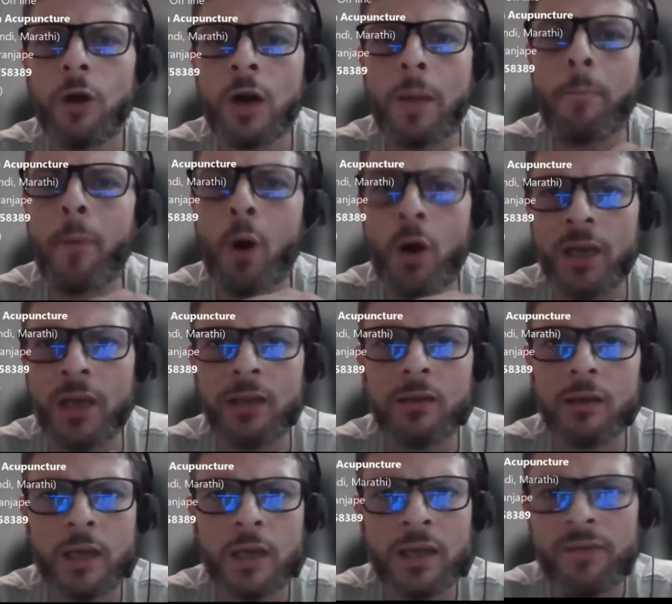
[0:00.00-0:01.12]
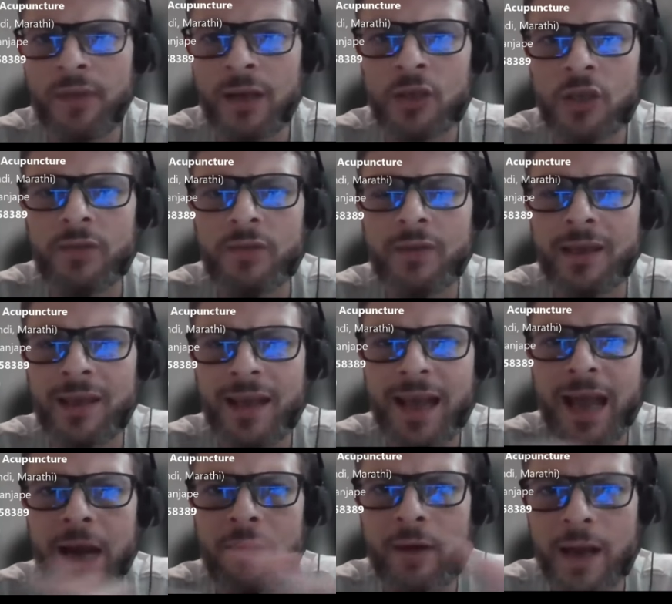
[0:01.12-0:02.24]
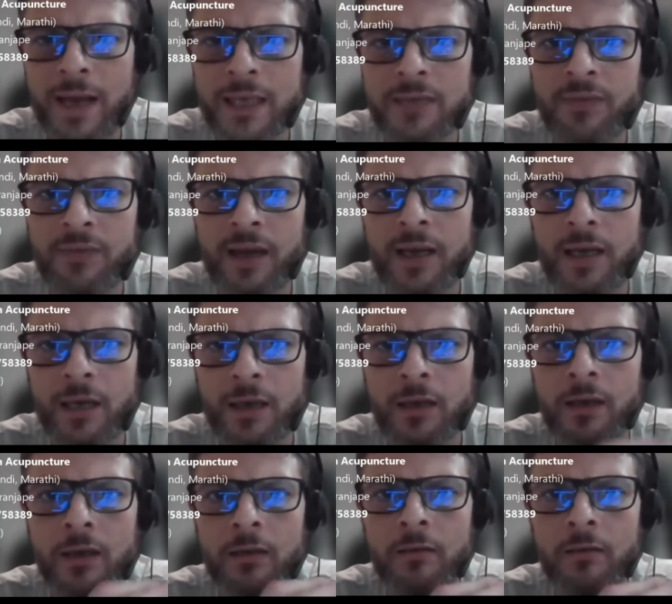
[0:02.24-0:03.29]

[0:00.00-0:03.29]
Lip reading: it on a point. Even the area is fine.